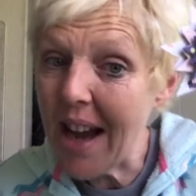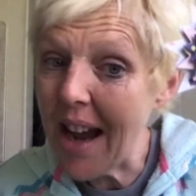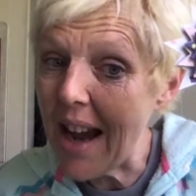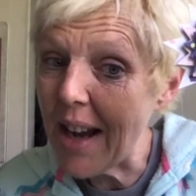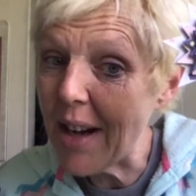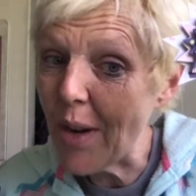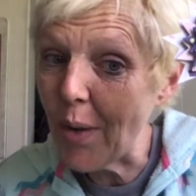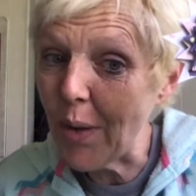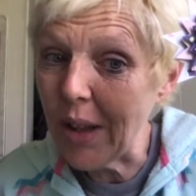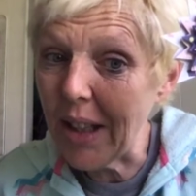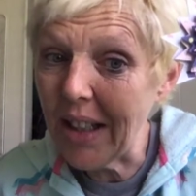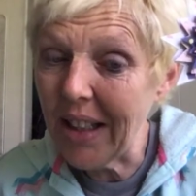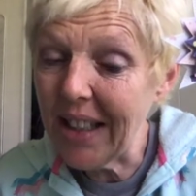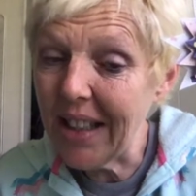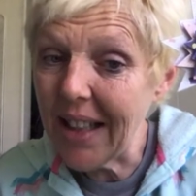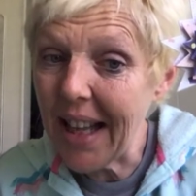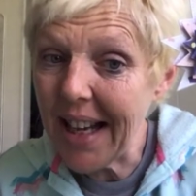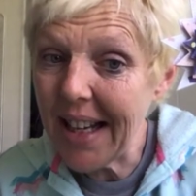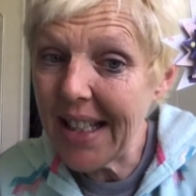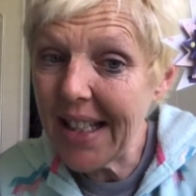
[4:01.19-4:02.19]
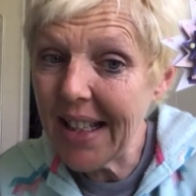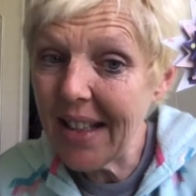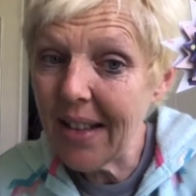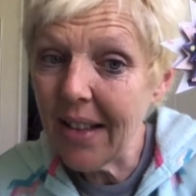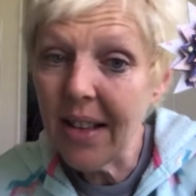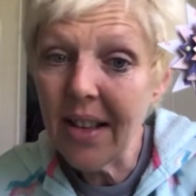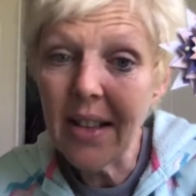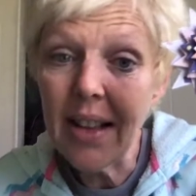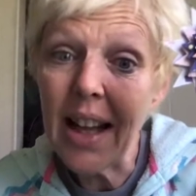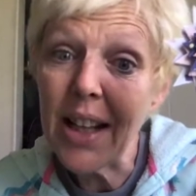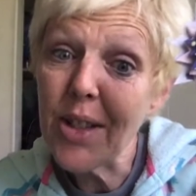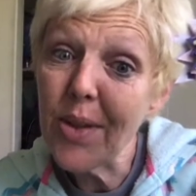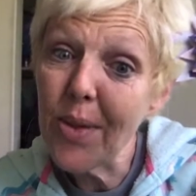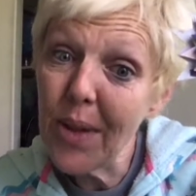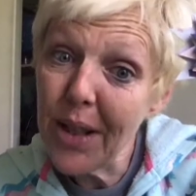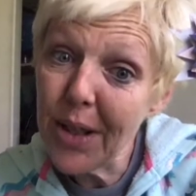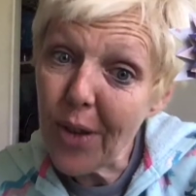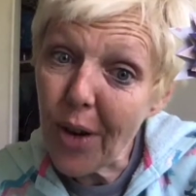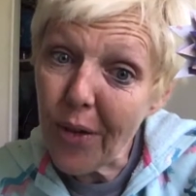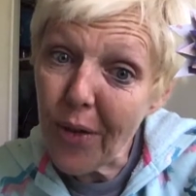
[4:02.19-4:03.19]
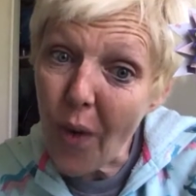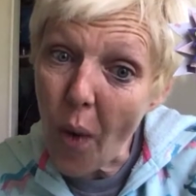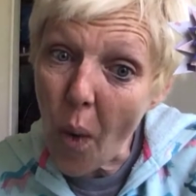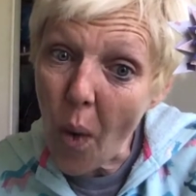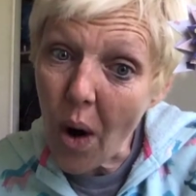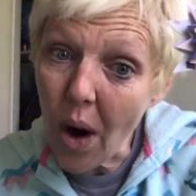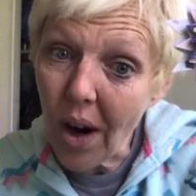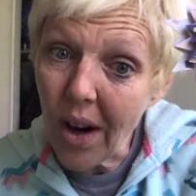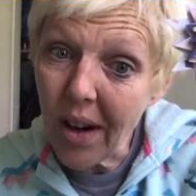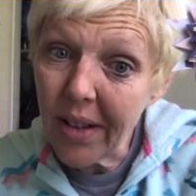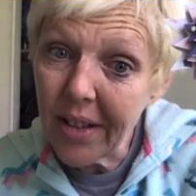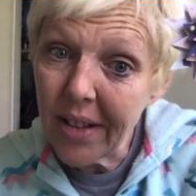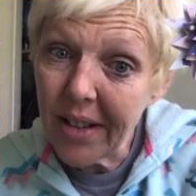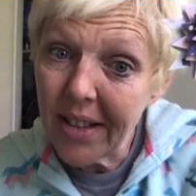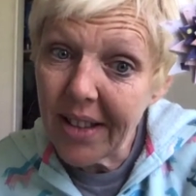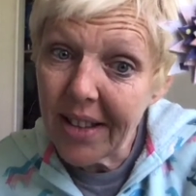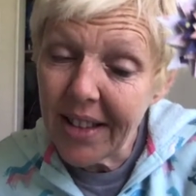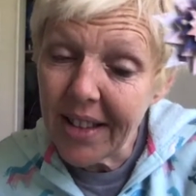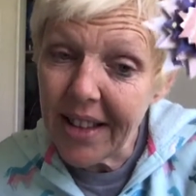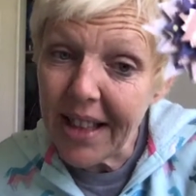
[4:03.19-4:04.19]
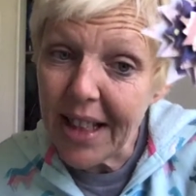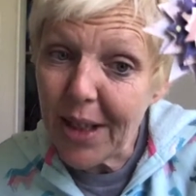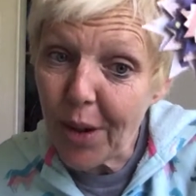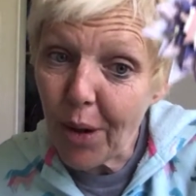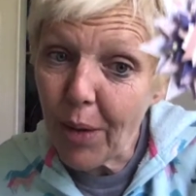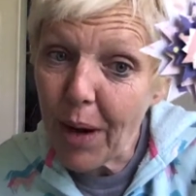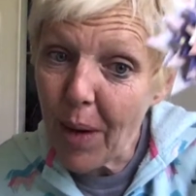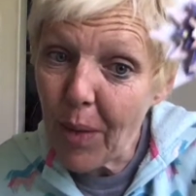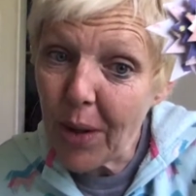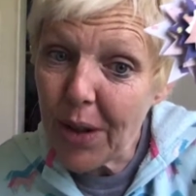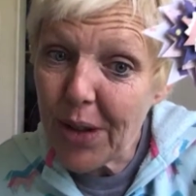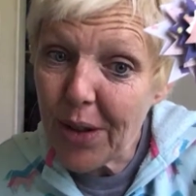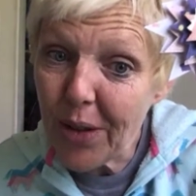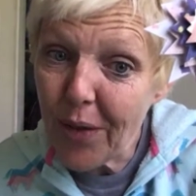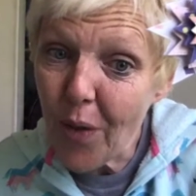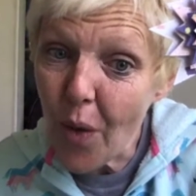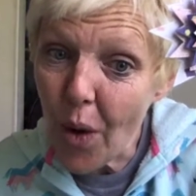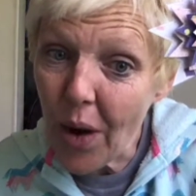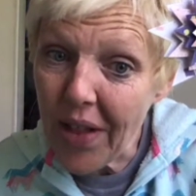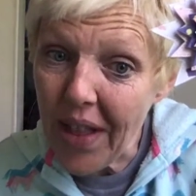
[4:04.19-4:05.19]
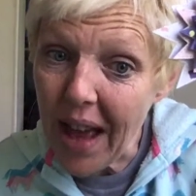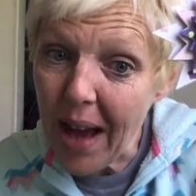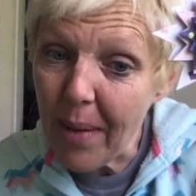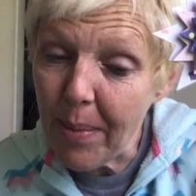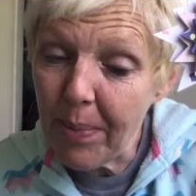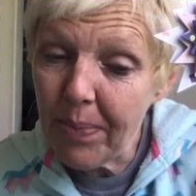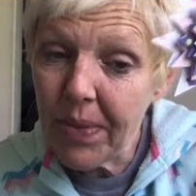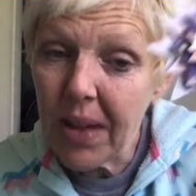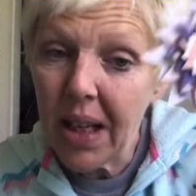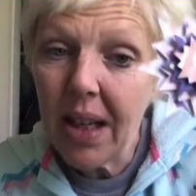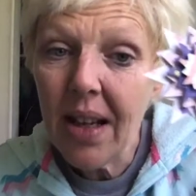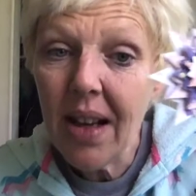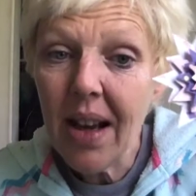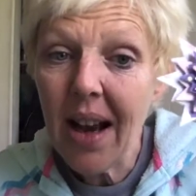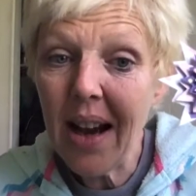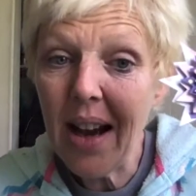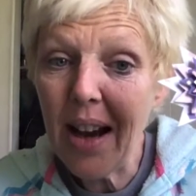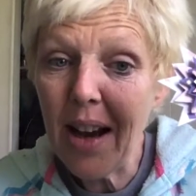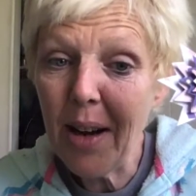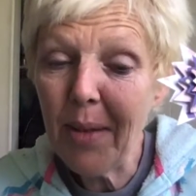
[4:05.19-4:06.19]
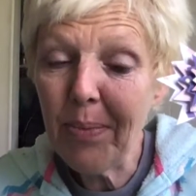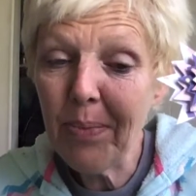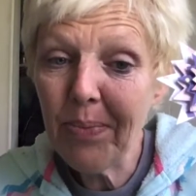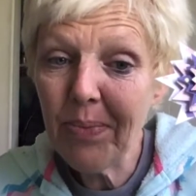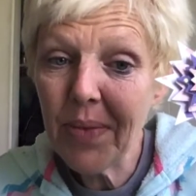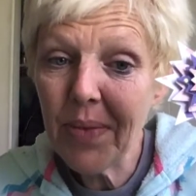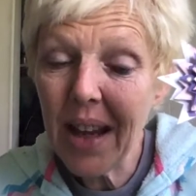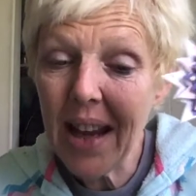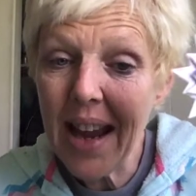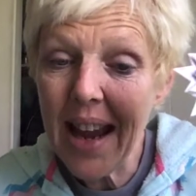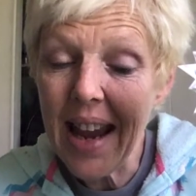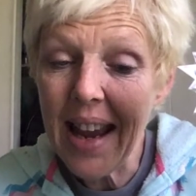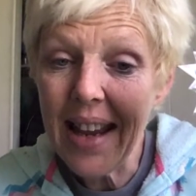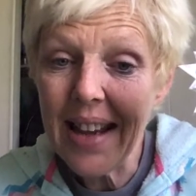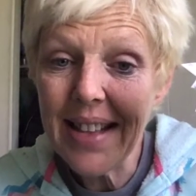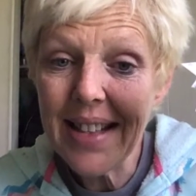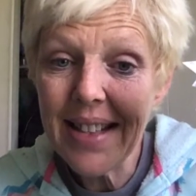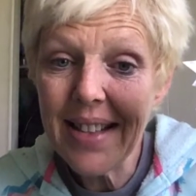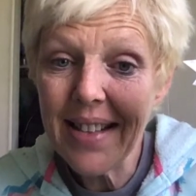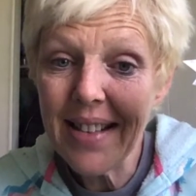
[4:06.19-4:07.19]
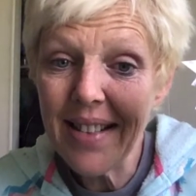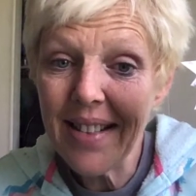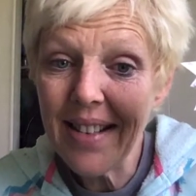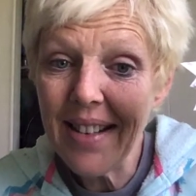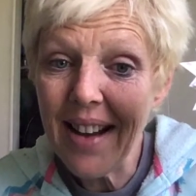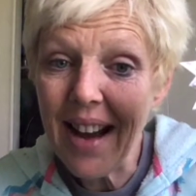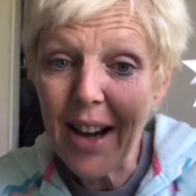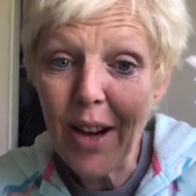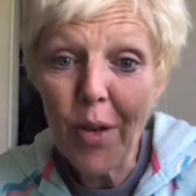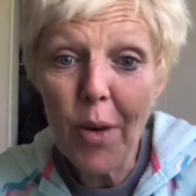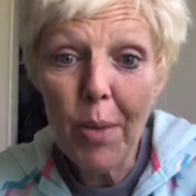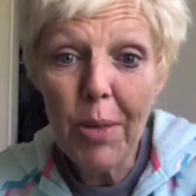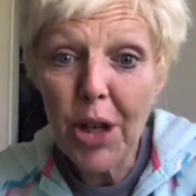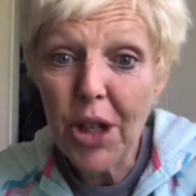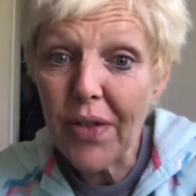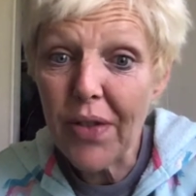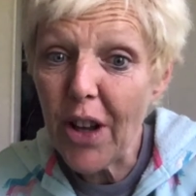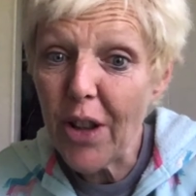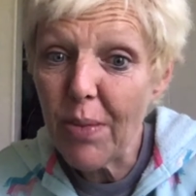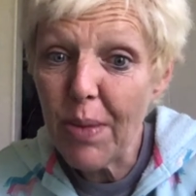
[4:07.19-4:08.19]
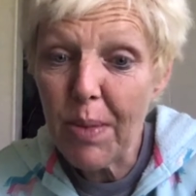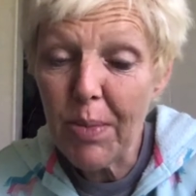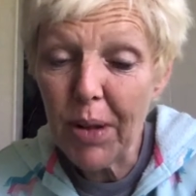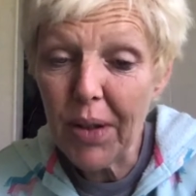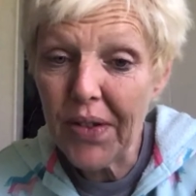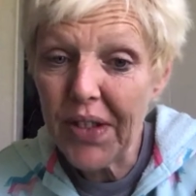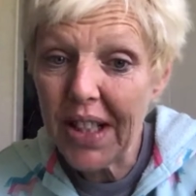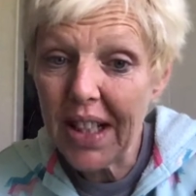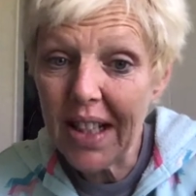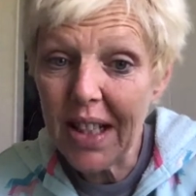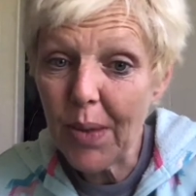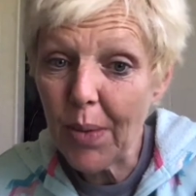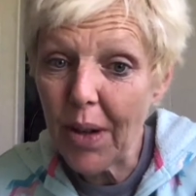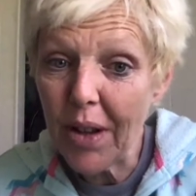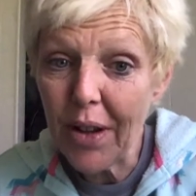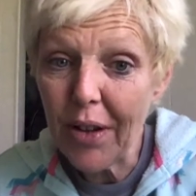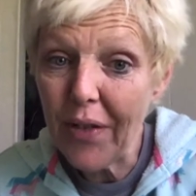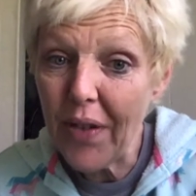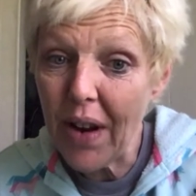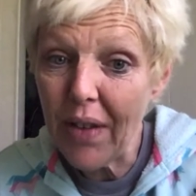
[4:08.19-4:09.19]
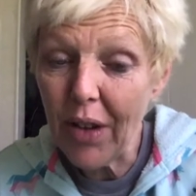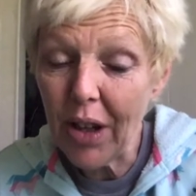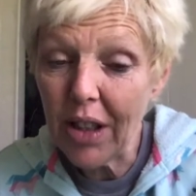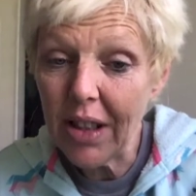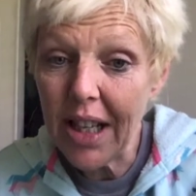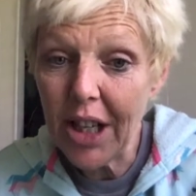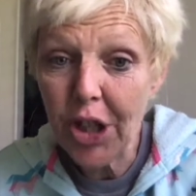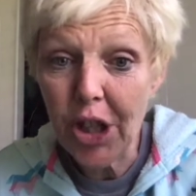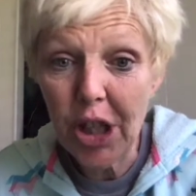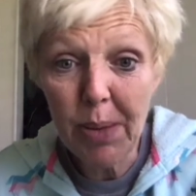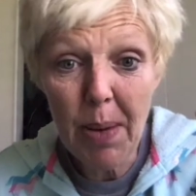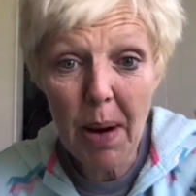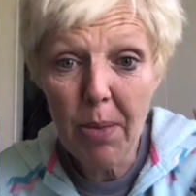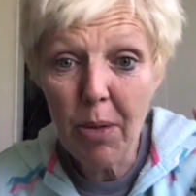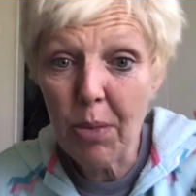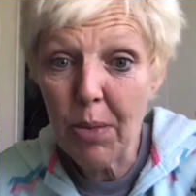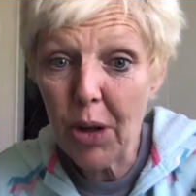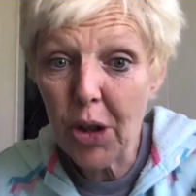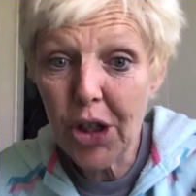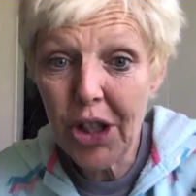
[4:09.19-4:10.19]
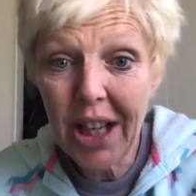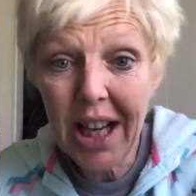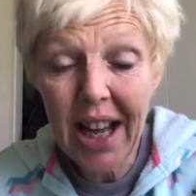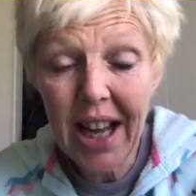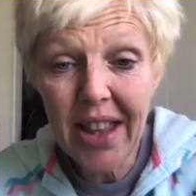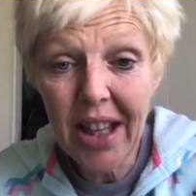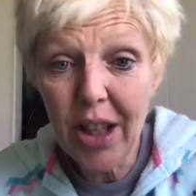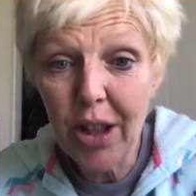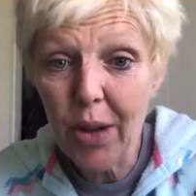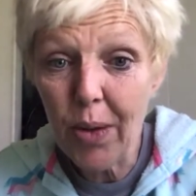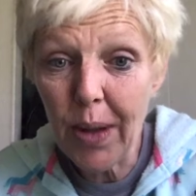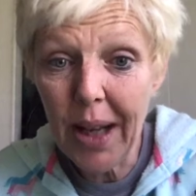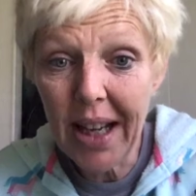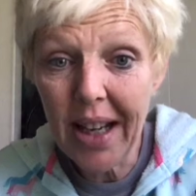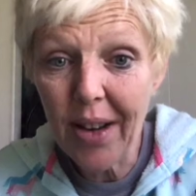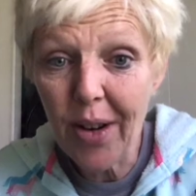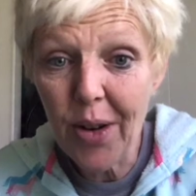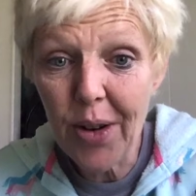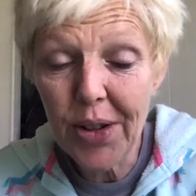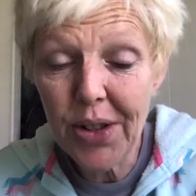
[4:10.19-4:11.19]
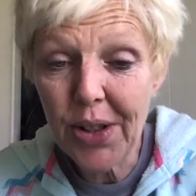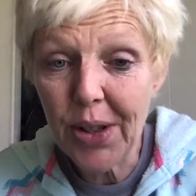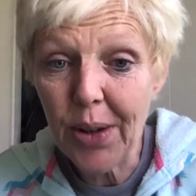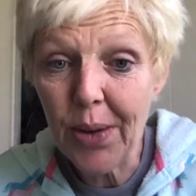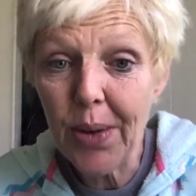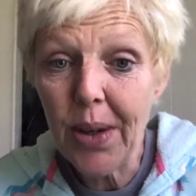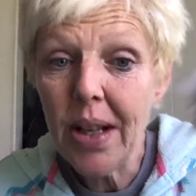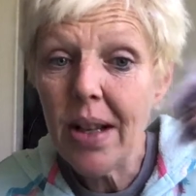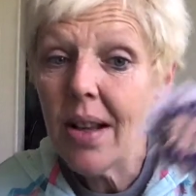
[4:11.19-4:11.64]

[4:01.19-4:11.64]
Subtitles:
I know Lily likes it. That's who these are for. These Hooray ones are for them. And I know a bunch of other people have said it's one of their favorite collections. Paper Milkshake, I think you like it also.